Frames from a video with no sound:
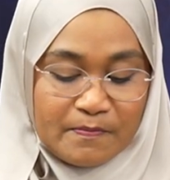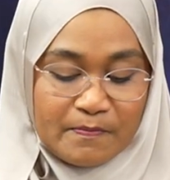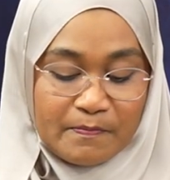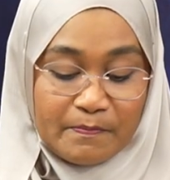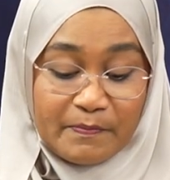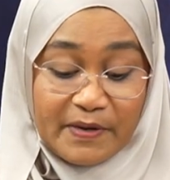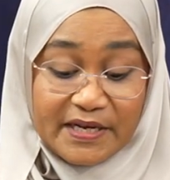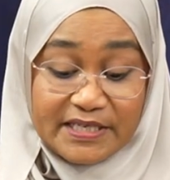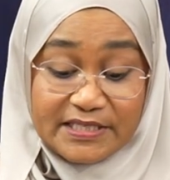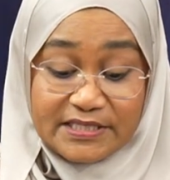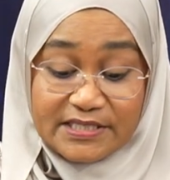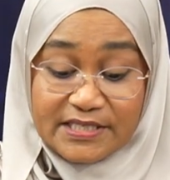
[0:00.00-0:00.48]

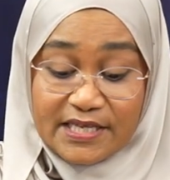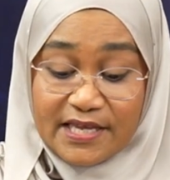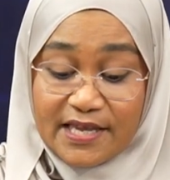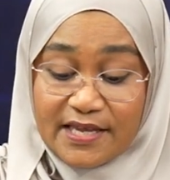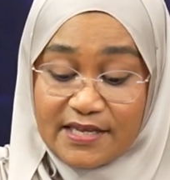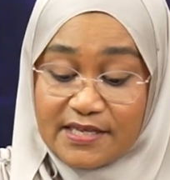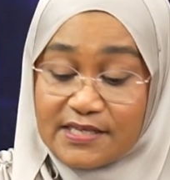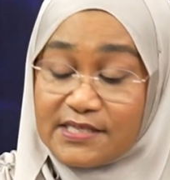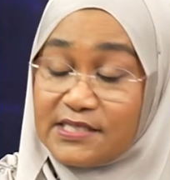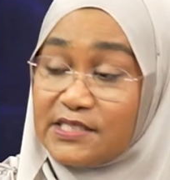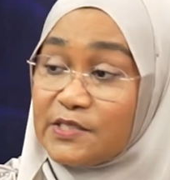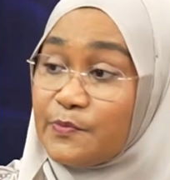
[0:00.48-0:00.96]
by
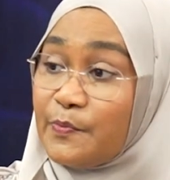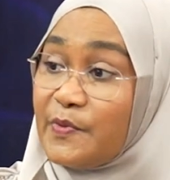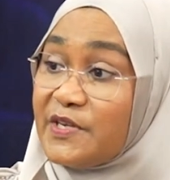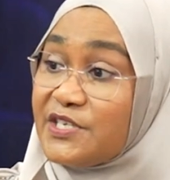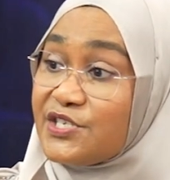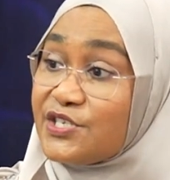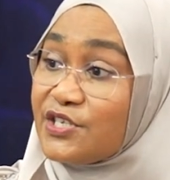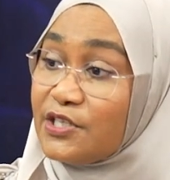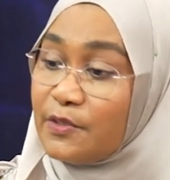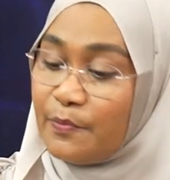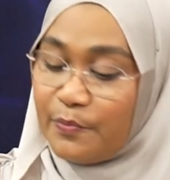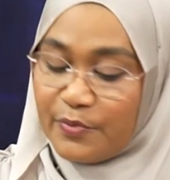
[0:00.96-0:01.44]
taking
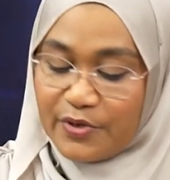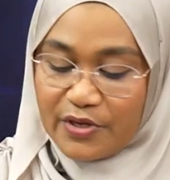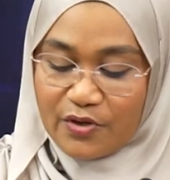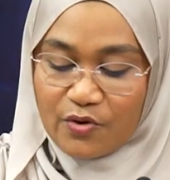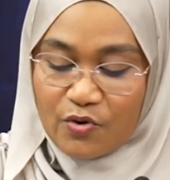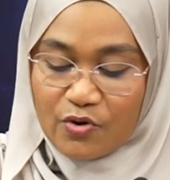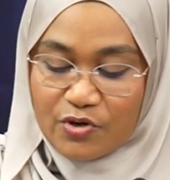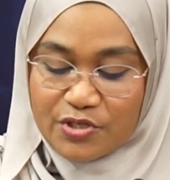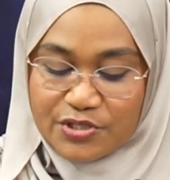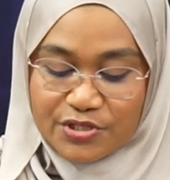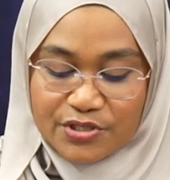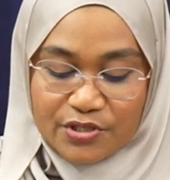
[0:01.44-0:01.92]
special
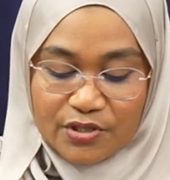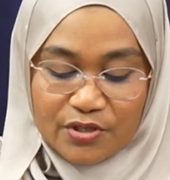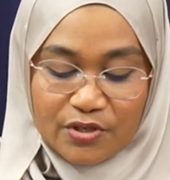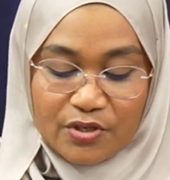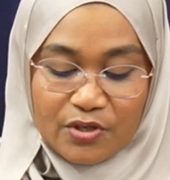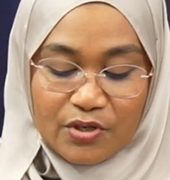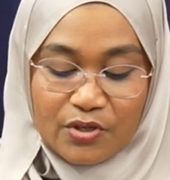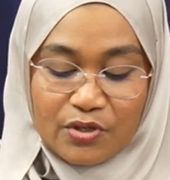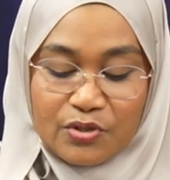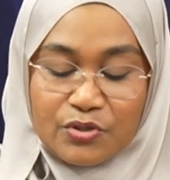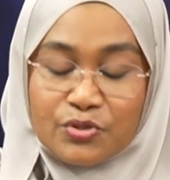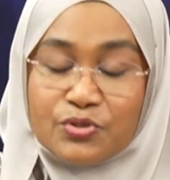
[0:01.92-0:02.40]
precaution
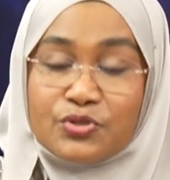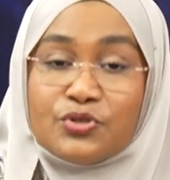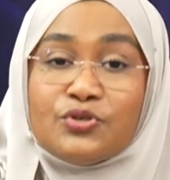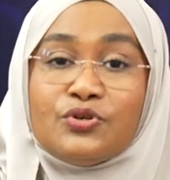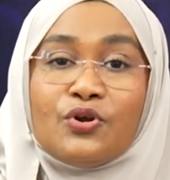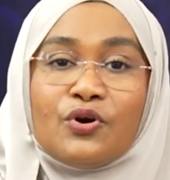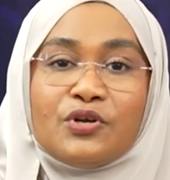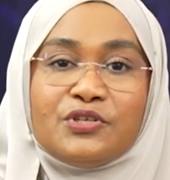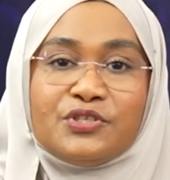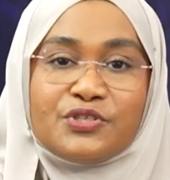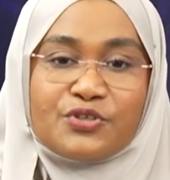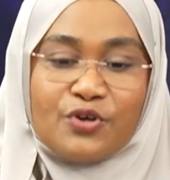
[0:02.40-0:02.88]
to
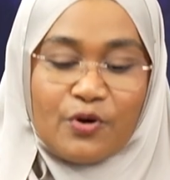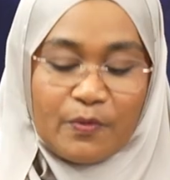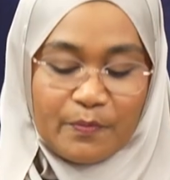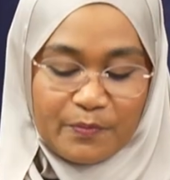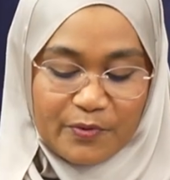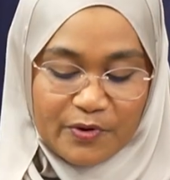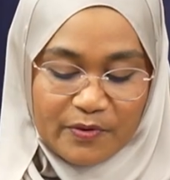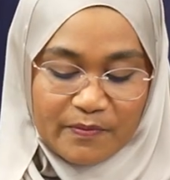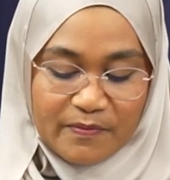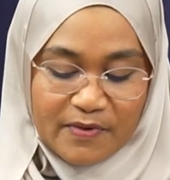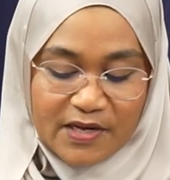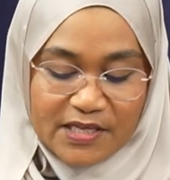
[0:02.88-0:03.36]
not
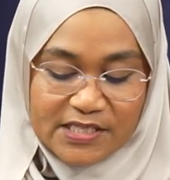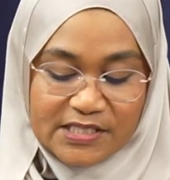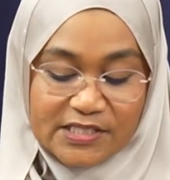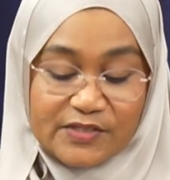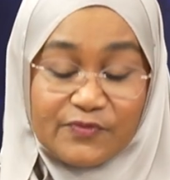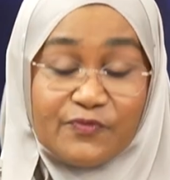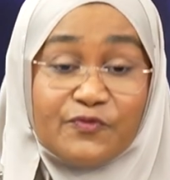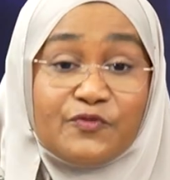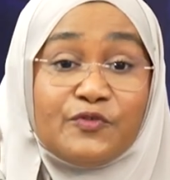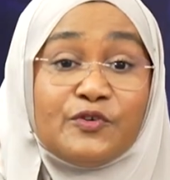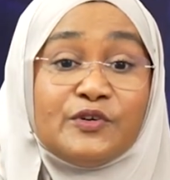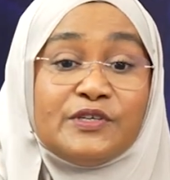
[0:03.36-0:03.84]
compromise
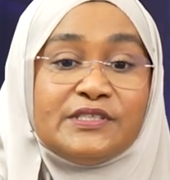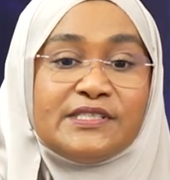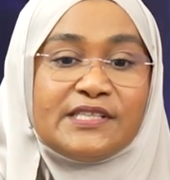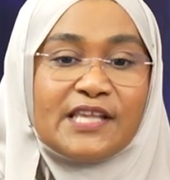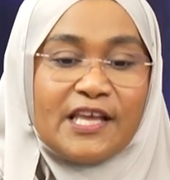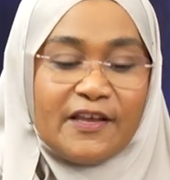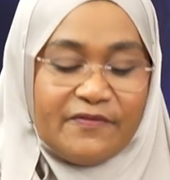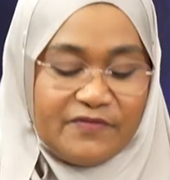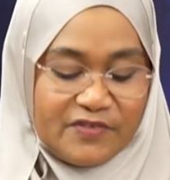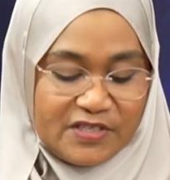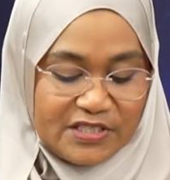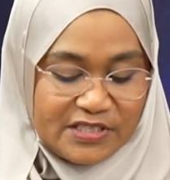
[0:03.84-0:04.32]
food
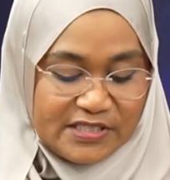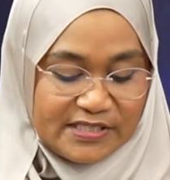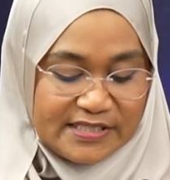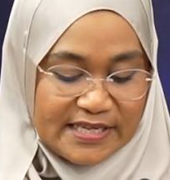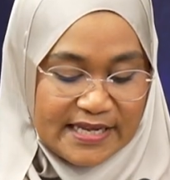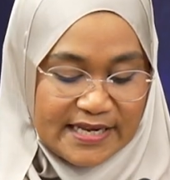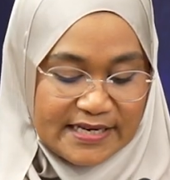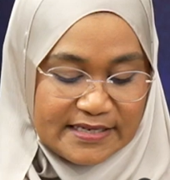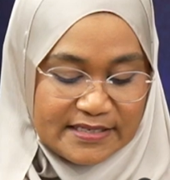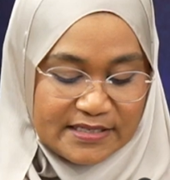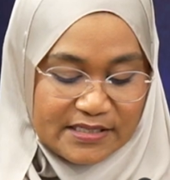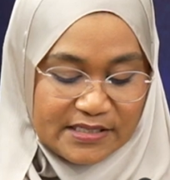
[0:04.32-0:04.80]
safety
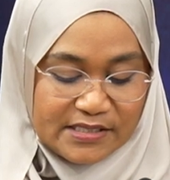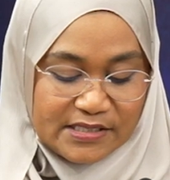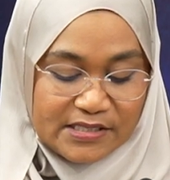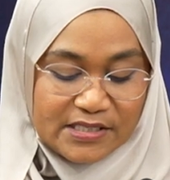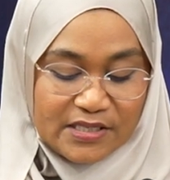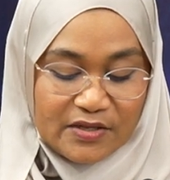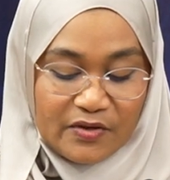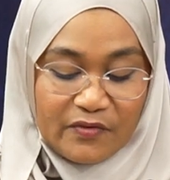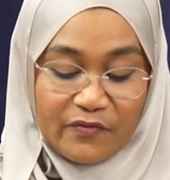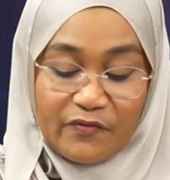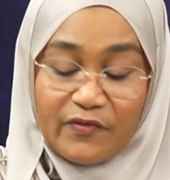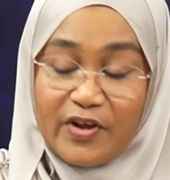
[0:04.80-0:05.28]
standards
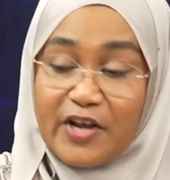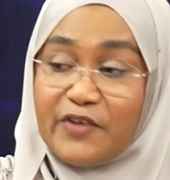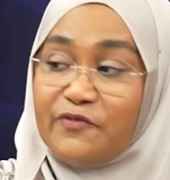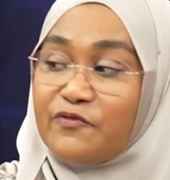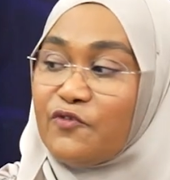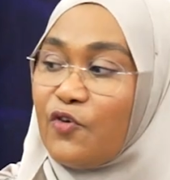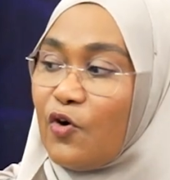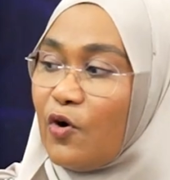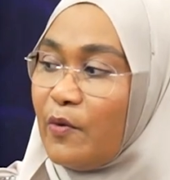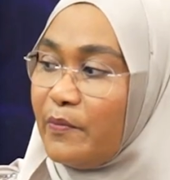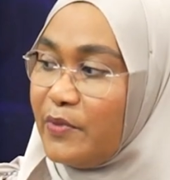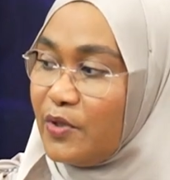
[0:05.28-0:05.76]
when
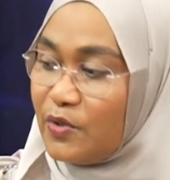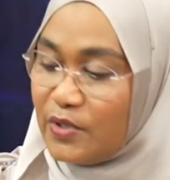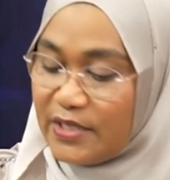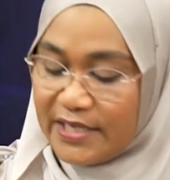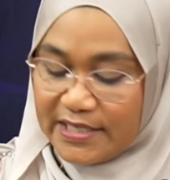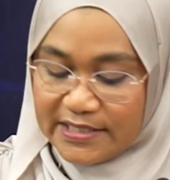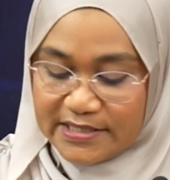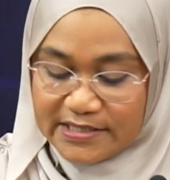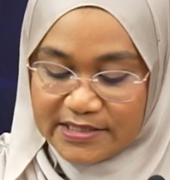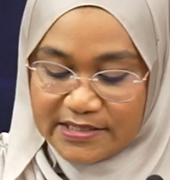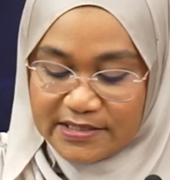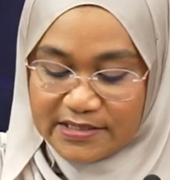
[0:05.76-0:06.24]

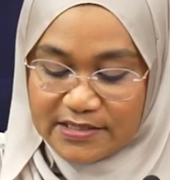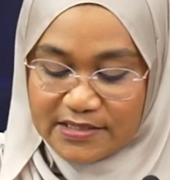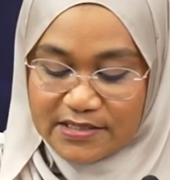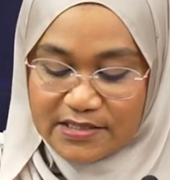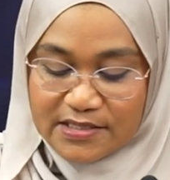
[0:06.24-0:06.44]
formulating